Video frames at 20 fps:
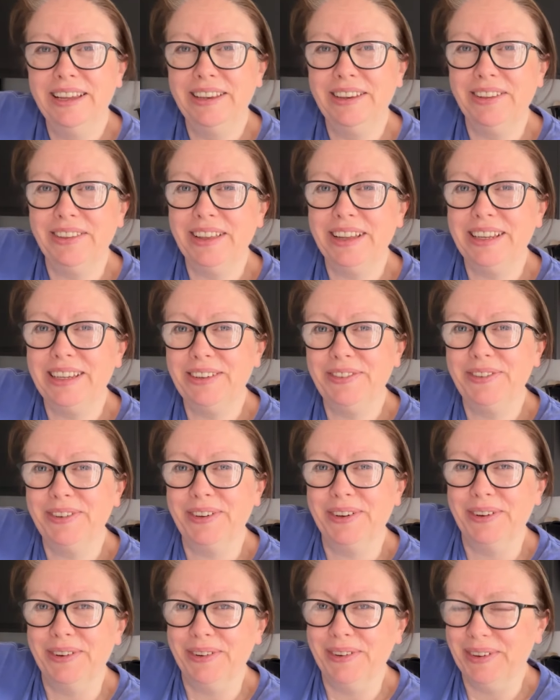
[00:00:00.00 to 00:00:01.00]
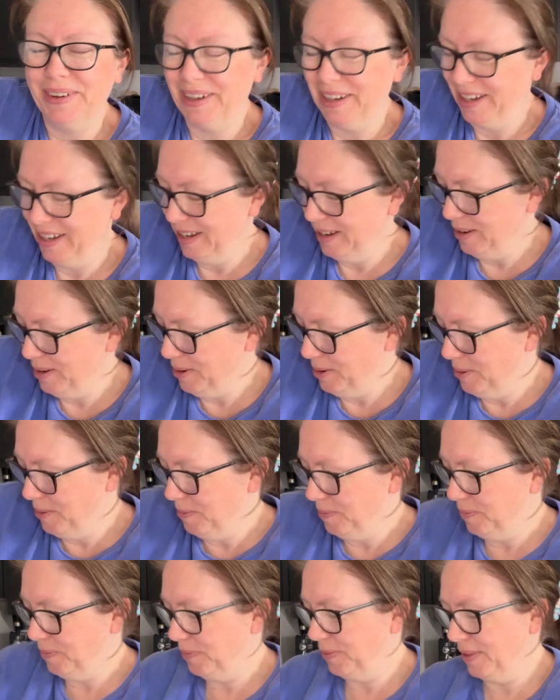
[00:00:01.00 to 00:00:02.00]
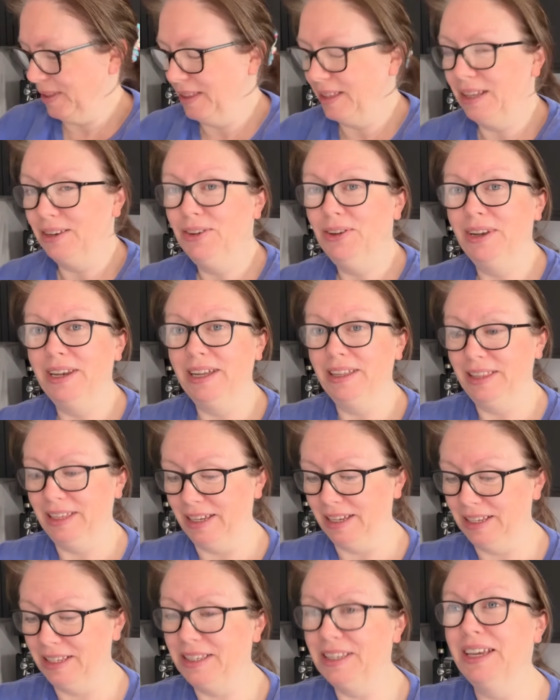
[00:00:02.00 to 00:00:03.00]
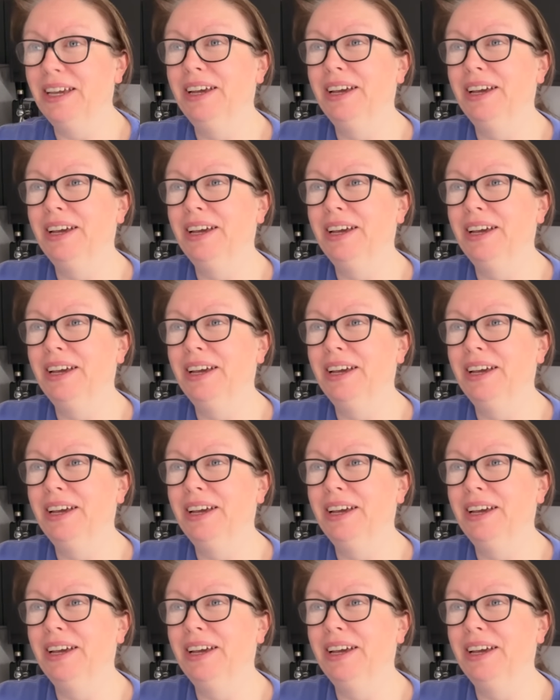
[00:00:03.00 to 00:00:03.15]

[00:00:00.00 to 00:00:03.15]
Not that difficult. Done on like this.